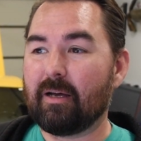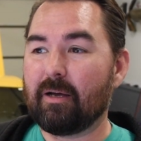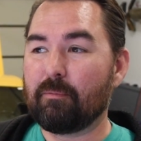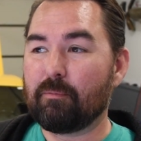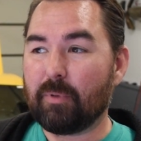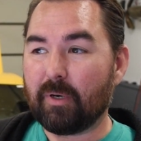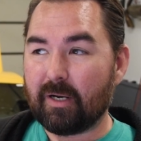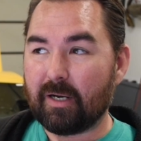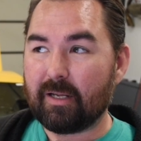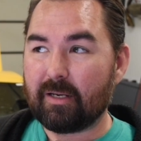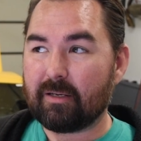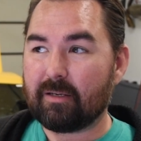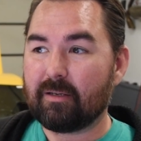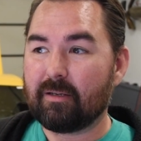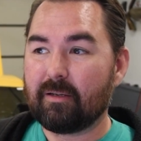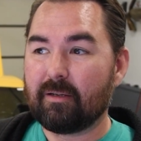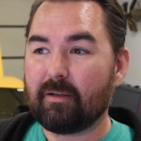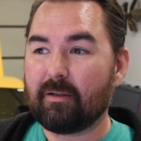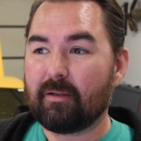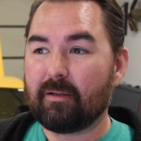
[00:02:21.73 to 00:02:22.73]
but
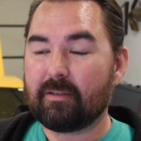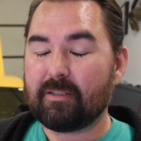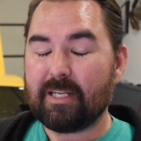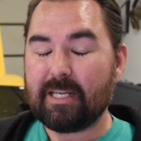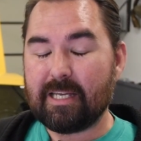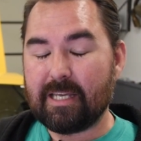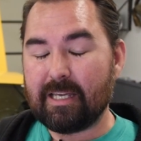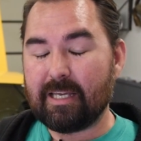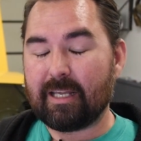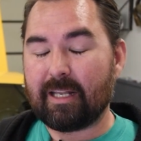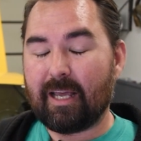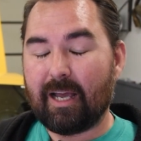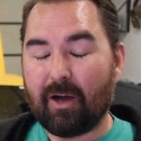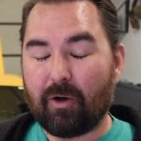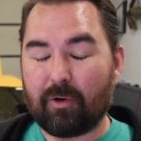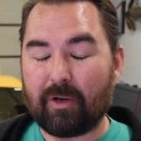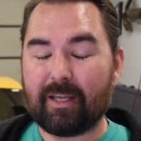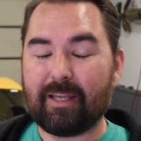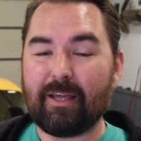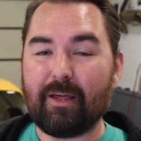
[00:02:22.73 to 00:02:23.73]
taking it
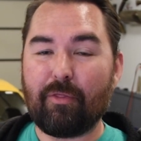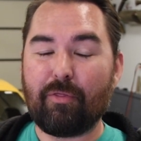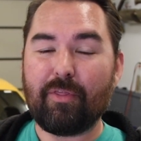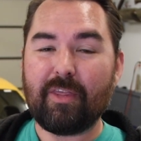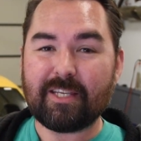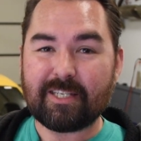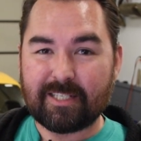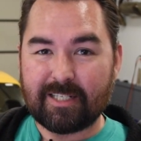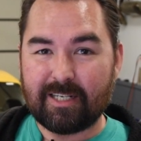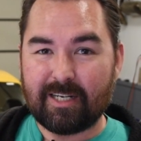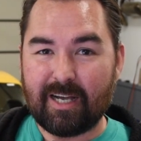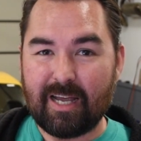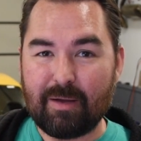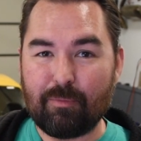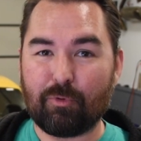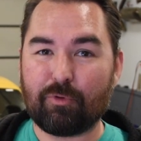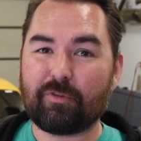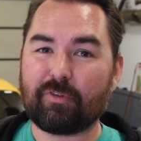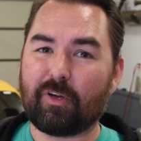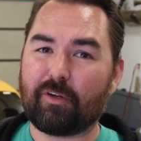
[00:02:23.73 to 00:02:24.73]
out again this
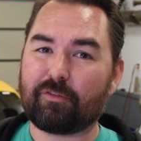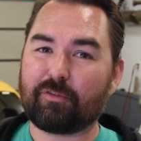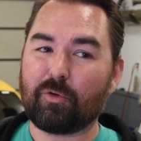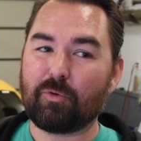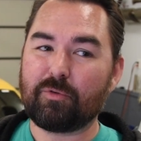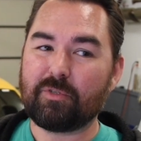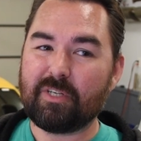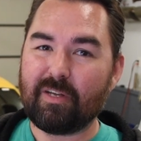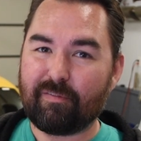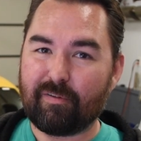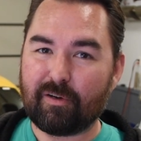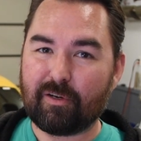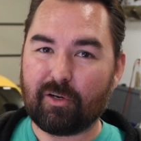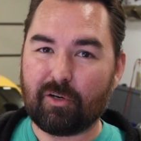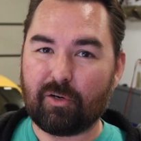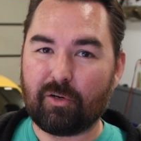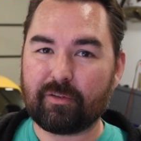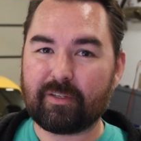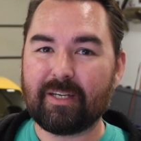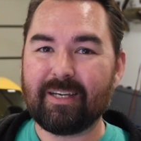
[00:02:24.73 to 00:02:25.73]
time was also
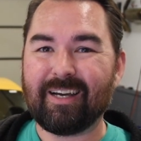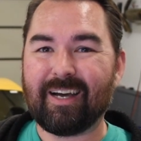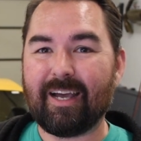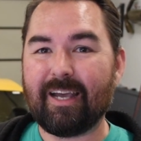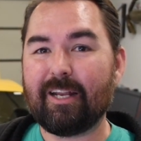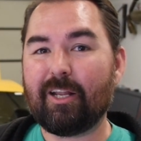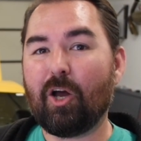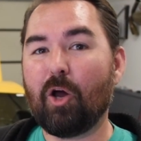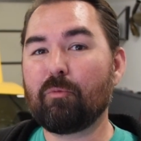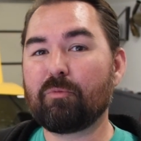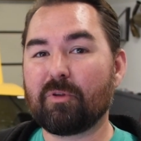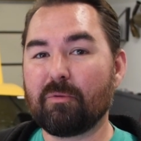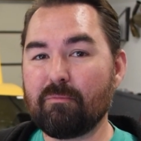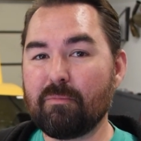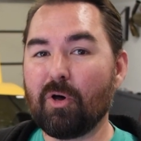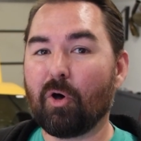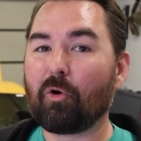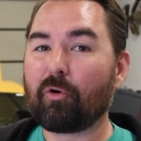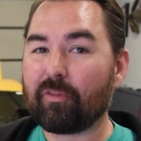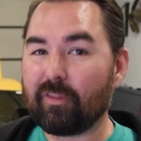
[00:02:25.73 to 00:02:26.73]
difficult. I had hoped to
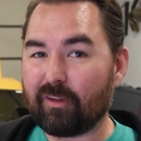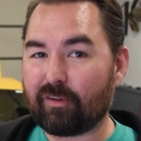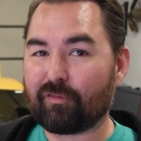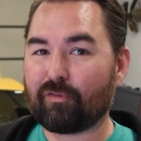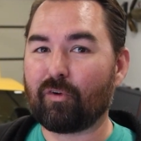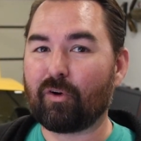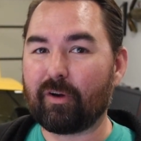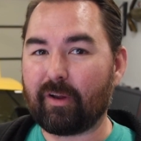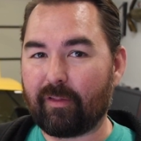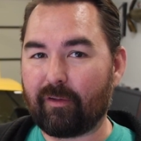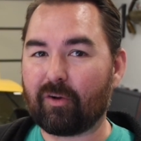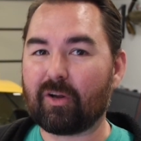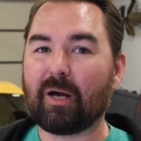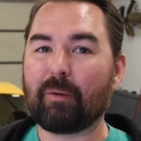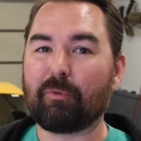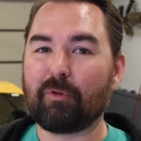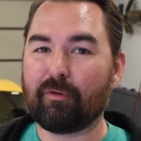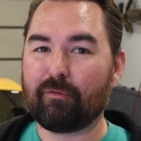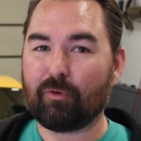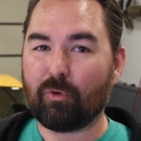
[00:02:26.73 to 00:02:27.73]
milk this for another
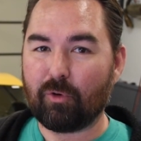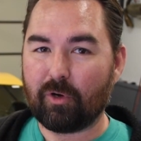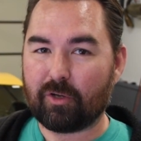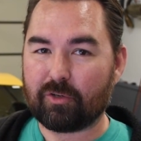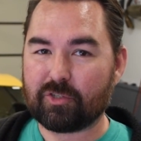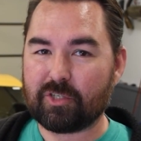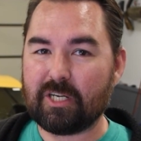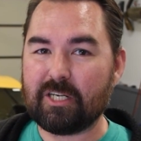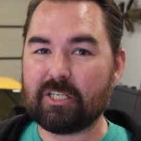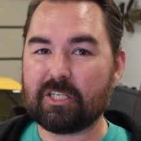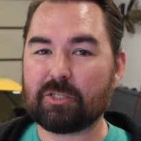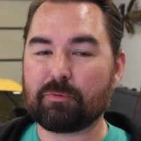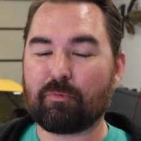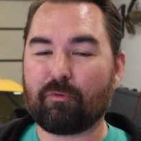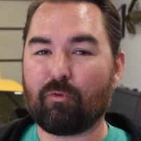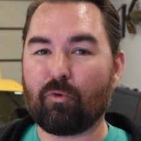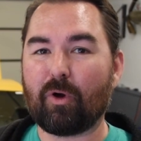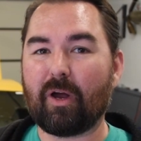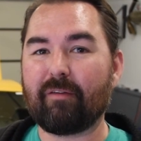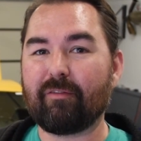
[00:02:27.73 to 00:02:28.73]
couple of oil changes
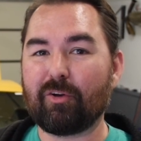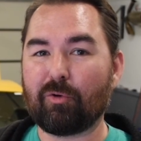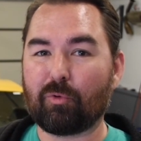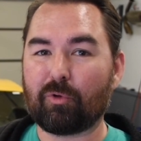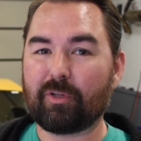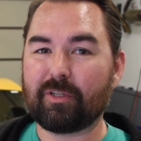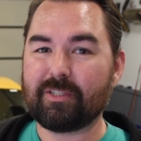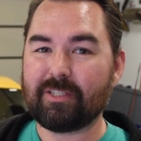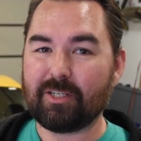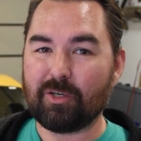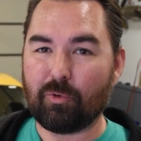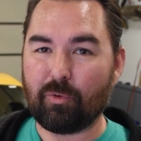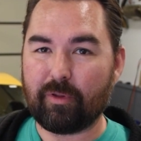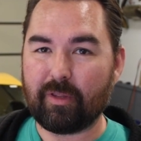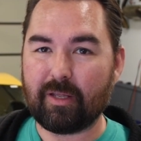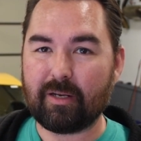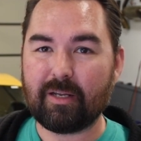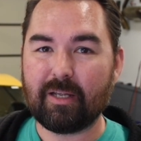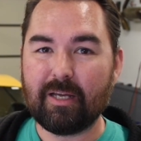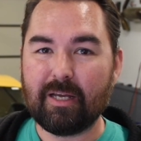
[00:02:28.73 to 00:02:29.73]
before having to really deal
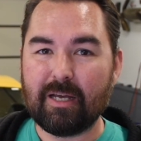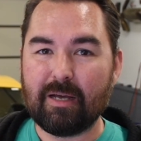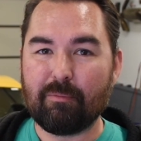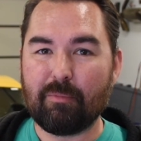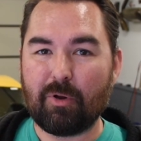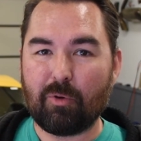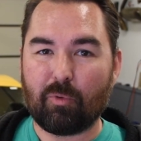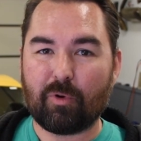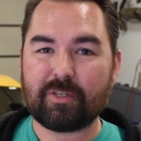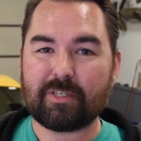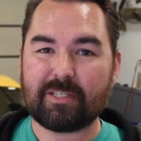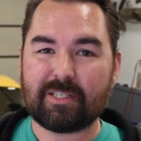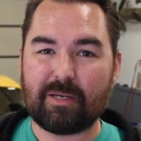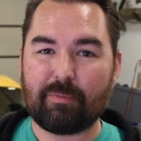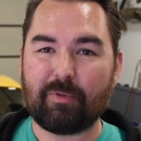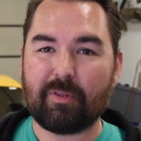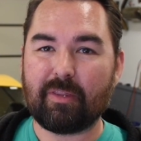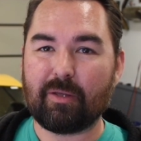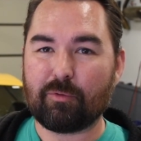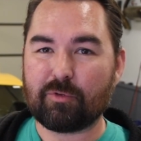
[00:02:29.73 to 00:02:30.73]
with it, but it wasn't
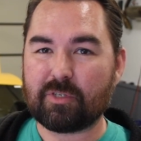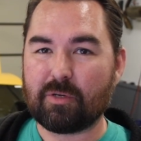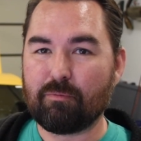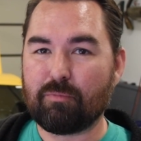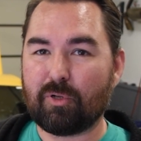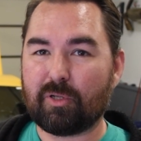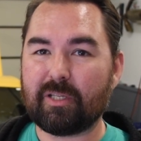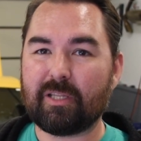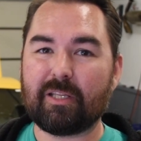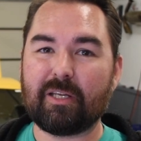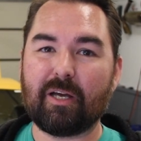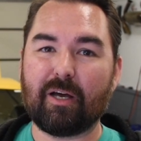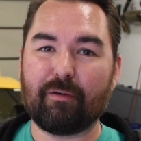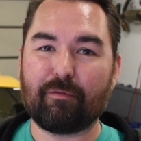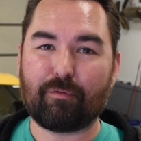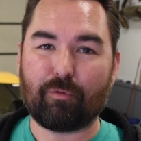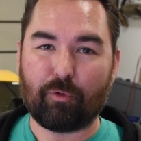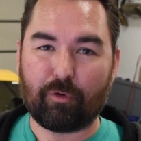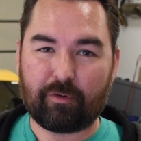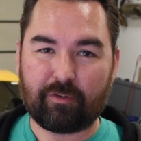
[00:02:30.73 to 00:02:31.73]
something that was completely
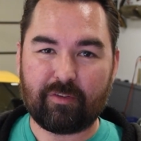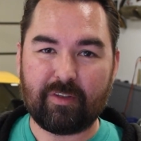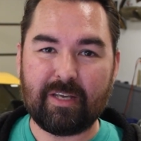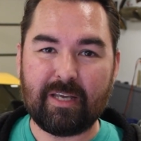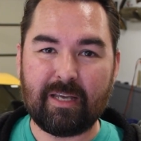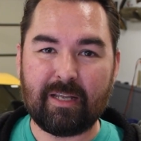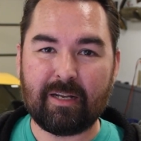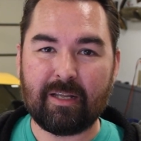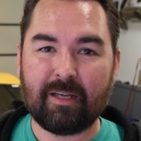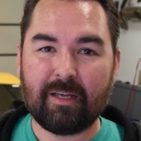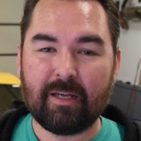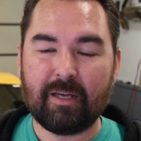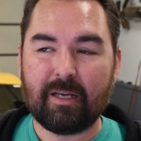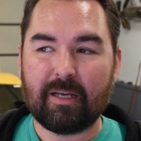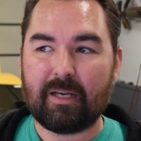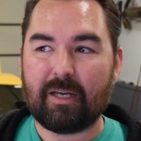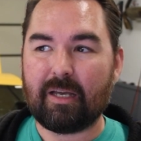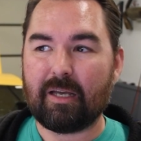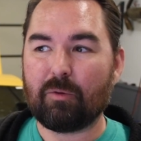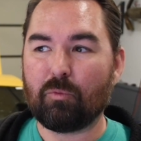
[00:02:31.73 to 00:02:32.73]
unforeseen
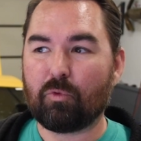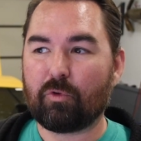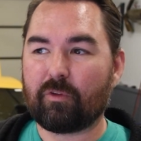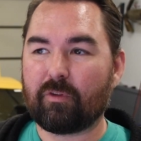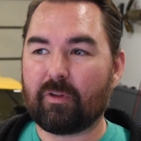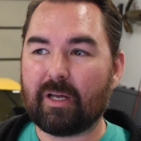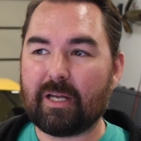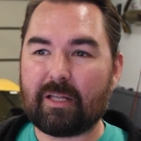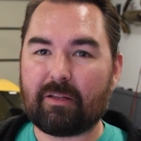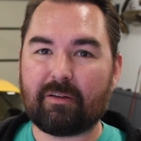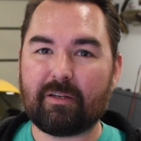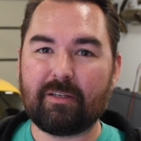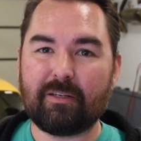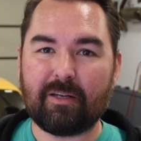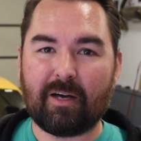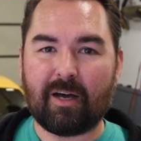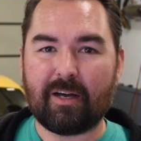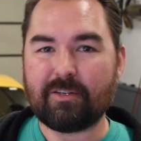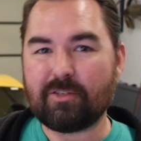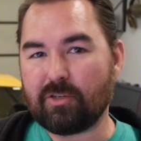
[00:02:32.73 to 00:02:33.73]
and was likely
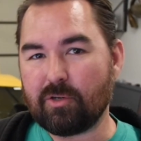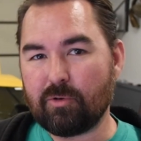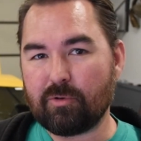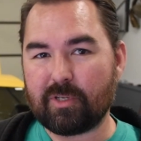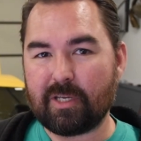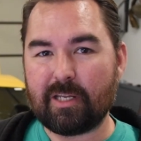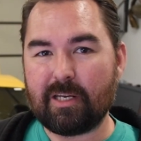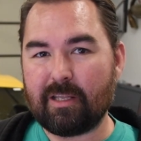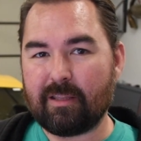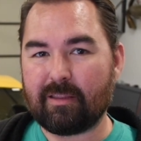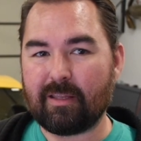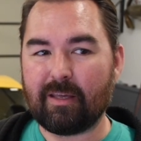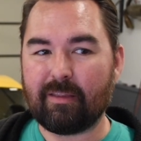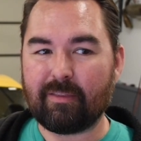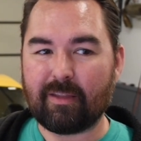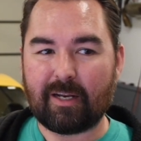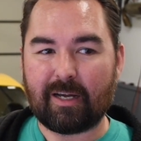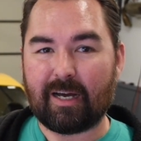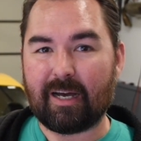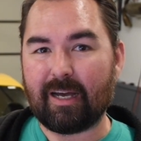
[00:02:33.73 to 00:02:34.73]
not due to anything
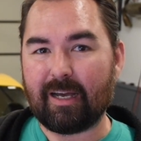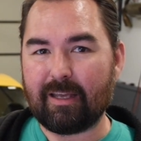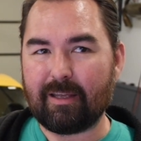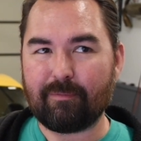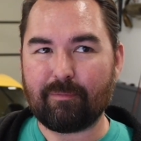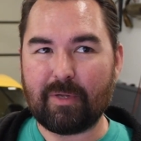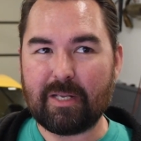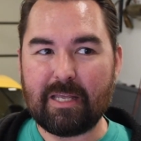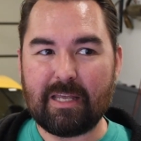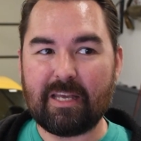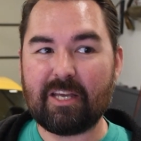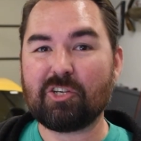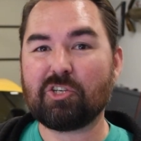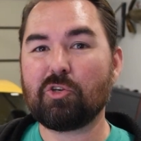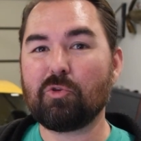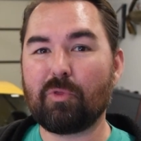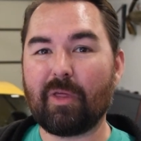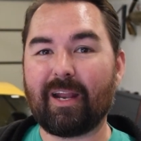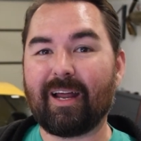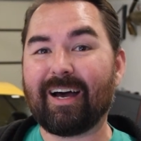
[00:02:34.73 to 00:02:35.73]
that any
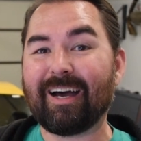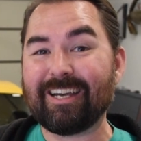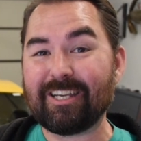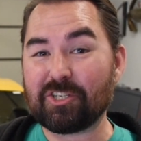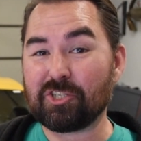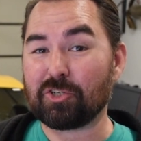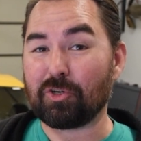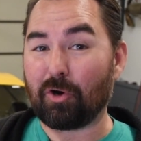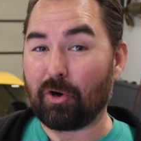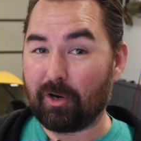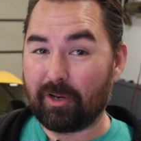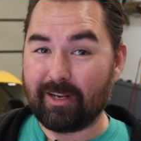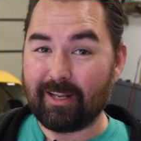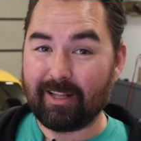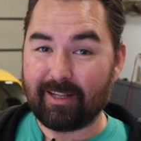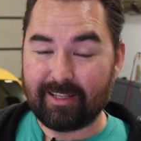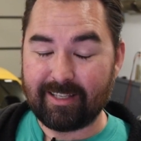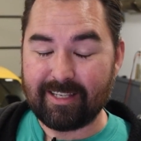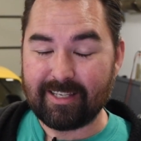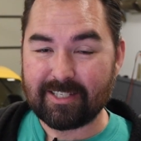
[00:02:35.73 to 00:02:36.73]
issue that I started
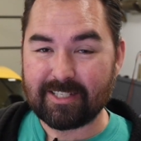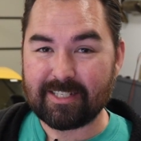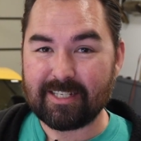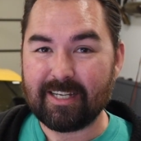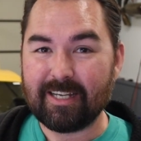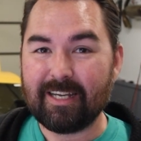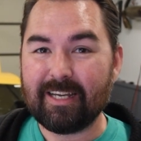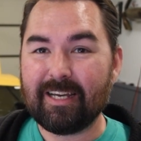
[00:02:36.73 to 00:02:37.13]
at least.